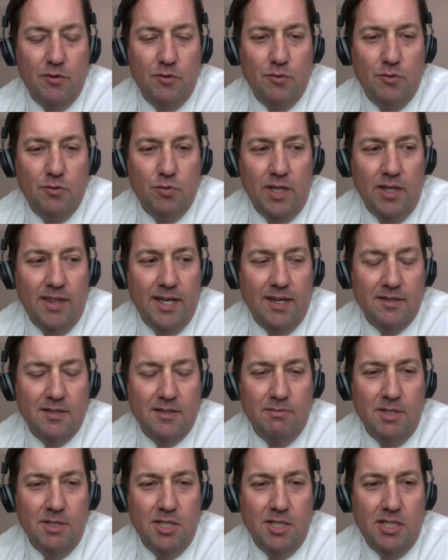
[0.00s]
20,000
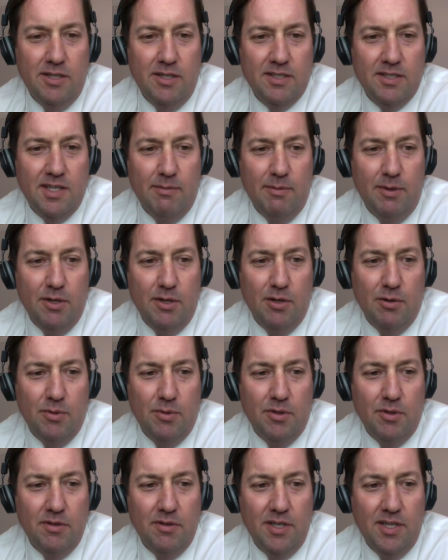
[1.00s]
missionaries coming home
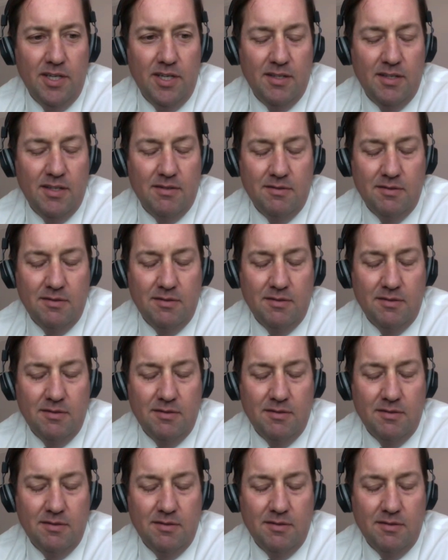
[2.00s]
early. And